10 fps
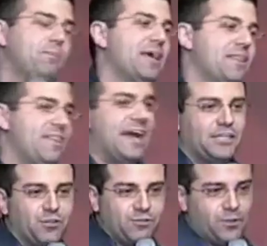people get
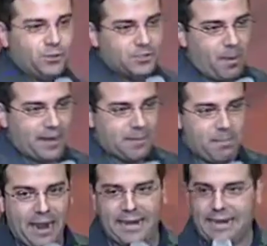that confused by
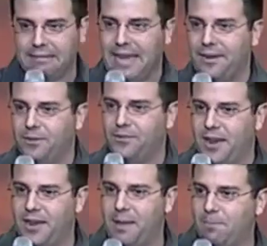combining letters
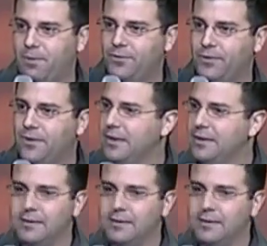and numbers.